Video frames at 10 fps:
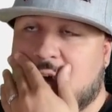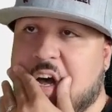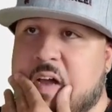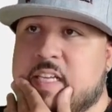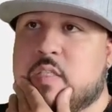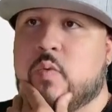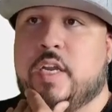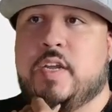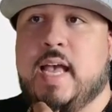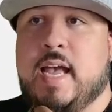This is where
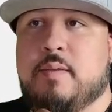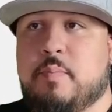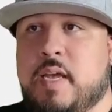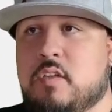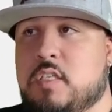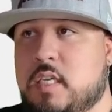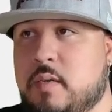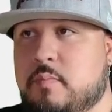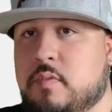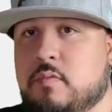you can add
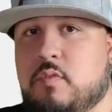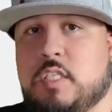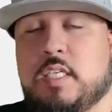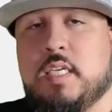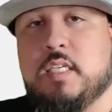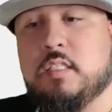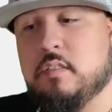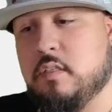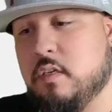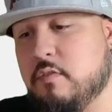MailChimp, which is
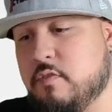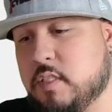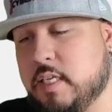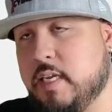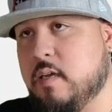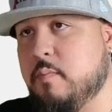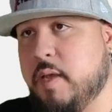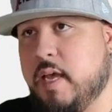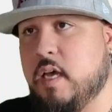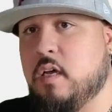for setting up
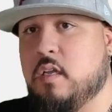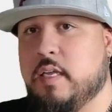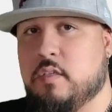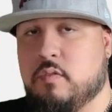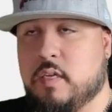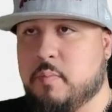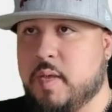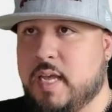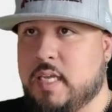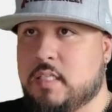mail and doing
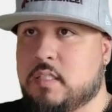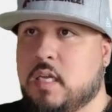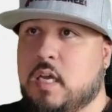campaigns.